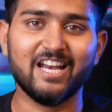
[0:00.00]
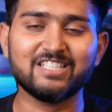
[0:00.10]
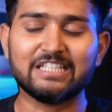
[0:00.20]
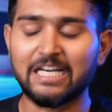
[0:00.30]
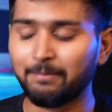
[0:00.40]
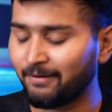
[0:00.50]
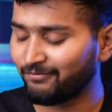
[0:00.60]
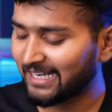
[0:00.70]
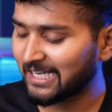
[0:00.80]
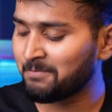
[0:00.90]
Ladies and gentlemen,
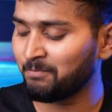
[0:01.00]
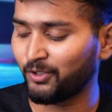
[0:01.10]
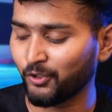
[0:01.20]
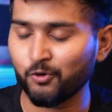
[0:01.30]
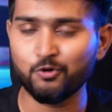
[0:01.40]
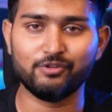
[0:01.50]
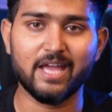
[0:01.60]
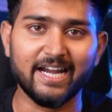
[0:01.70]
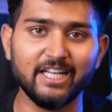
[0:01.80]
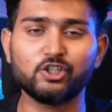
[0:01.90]
welcome to the
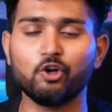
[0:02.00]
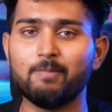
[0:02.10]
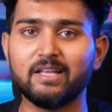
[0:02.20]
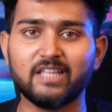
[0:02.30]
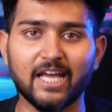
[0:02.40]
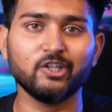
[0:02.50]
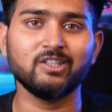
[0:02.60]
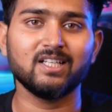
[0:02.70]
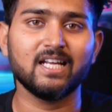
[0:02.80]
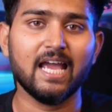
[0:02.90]
Edit School by
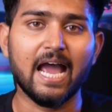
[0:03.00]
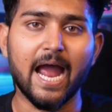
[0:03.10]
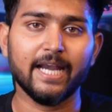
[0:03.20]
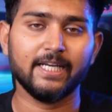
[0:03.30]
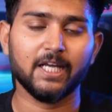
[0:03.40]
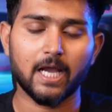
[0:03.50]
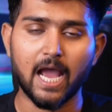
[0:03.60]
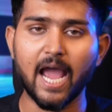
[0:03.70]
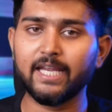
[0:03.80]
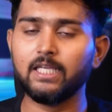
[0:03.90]
Tharun. And
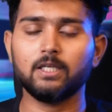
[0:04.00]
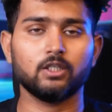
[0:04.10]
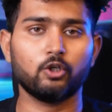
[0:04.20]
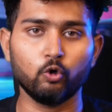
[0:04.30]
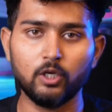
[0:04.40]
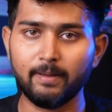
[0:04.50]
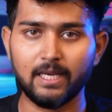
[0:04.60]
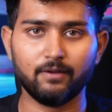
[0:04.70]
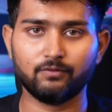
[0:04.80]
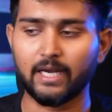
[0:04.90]
I truly
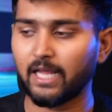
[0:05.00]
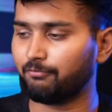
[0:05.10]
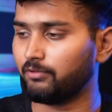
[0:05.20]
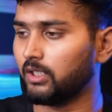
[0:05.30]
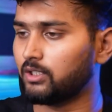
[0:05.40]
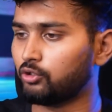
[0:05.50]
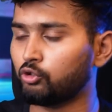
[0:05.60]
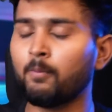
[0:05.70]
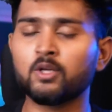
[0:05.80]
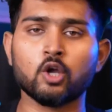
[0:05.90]
believe that I've worked
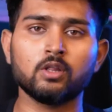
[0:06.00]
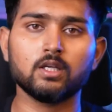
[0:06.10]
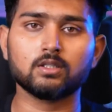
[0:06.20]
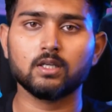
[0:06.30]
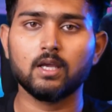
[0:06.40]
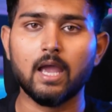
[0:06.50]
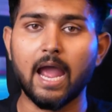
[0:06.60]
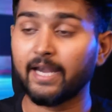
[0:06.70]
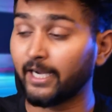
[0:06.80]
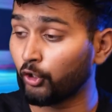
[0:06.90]
so much on this.
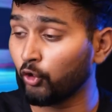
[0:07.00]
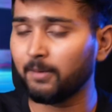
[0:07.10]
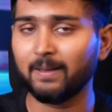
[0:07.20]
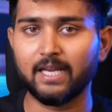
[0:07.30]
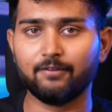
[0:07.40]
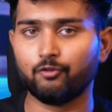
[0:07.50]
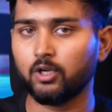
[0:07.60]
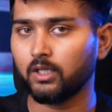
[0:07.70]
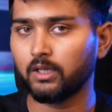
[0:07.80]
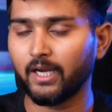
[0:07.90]
And I truly
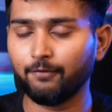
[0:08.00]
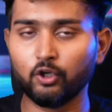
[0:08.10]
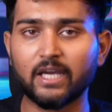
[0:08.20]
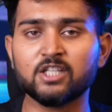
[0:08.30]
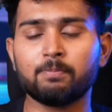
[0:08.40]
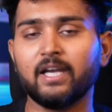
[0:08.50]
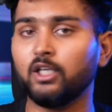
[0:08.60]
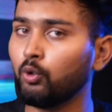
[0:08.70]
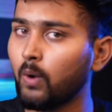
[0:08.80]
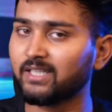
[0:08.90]
believe that if you can
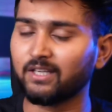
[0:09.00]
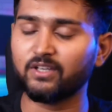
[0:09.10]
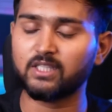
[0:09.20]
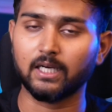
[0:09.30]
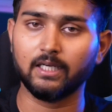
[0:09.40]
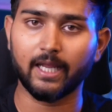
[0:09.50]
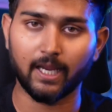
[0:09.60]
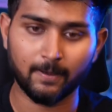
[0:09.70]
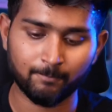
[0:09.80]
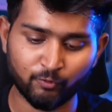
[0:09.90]
spend 2 hours every single
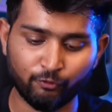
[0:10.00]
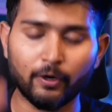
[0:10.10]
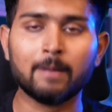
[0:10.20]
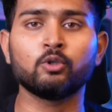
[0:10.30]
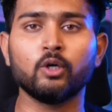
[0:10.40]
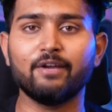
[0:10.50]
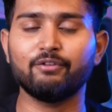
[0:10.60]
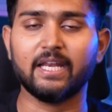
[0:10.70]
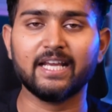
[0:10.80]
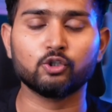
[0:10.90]
day from today for
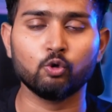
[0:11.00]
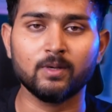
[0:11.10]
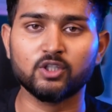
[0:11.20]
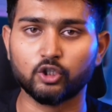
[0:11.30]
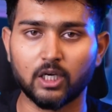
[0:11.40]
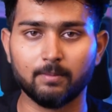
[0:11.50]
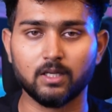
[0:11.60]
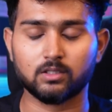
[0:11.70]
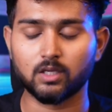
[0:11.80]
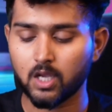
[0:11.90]
the next 2 months or 3
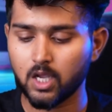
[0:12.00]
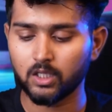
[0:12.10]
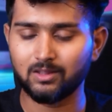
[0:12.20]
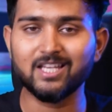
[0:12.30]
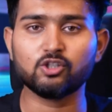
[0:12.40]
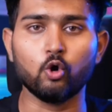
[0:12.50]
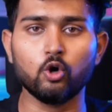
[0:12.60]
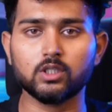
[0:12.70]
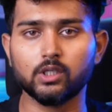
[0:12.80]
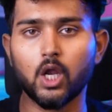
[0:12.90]
months, this
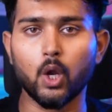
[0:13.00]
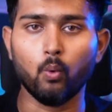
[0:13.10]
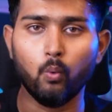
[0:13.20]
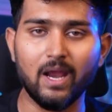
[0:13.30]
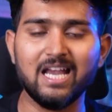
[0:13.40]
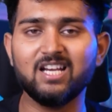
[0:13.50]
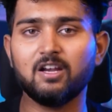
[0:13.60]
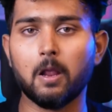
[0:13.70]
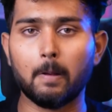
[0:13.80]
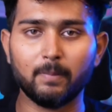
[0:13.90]
course
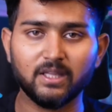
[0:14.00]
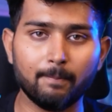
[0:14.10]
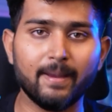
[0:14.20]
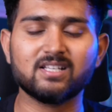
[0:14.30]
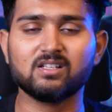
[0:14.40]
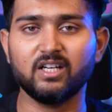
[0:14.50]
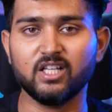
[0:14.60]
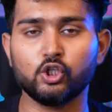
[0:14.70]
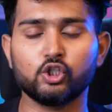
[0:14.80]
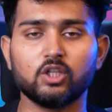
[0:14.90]
will be the best
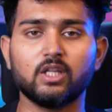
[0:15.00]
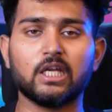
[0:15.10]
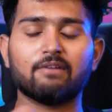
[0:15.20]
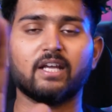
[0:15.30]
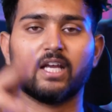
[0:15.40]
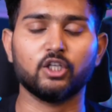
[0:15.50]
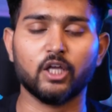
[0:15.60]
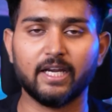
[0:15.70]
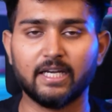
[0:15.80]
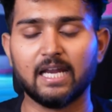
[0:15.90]
decision that you have taken in
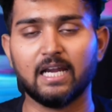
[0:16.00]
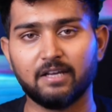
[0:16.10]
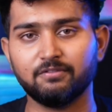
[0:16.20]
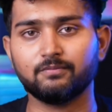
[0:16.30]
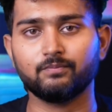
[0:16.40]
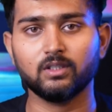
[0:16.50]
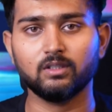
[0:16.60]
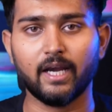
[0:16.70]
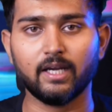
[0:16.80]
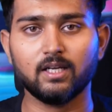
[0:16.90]
your entire life,
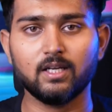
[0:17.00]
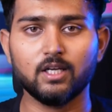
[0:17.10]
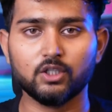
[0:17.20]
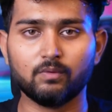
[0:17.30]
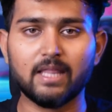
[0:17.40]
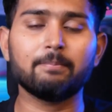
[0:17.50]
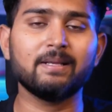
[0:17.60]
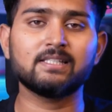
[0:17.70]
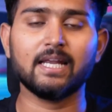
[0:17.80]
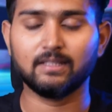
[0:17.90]
right? So with that
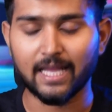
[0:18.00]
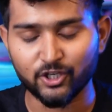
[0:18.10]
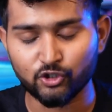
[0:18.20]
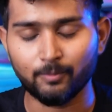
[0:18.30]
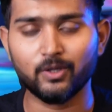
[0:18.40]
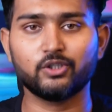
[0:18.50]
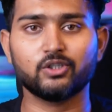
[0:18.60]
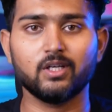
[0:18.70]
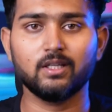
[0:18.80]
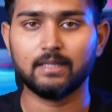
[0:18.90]
being said, thank you so
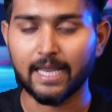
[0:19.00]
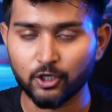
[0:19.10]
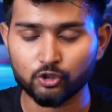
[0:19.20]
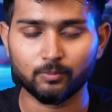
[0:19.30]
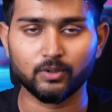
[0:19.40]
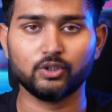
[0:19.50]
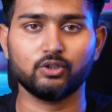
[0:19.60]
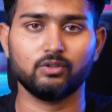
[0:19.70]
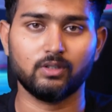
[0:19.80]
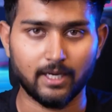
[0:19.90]
much. Thank you so much.
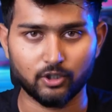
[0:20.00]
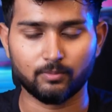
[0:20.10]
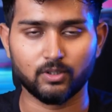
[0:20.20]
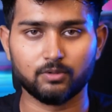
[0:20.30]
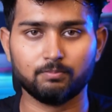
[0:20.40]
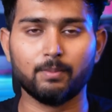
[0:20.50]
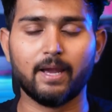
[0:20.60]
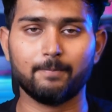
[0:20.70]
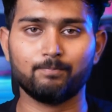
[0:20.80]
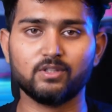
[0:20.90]
Thank you so much.
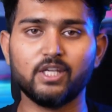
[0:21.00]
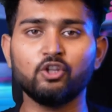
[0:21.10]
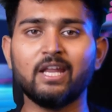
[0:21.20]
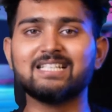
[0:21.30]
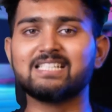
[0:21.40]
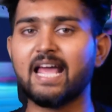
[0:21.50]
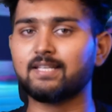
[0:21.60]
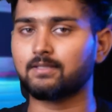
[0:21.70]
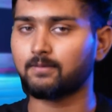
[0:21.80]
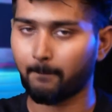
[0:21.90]
Bye-bye. See you in the next
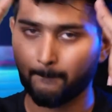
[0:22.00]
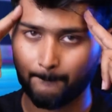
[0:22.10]
class.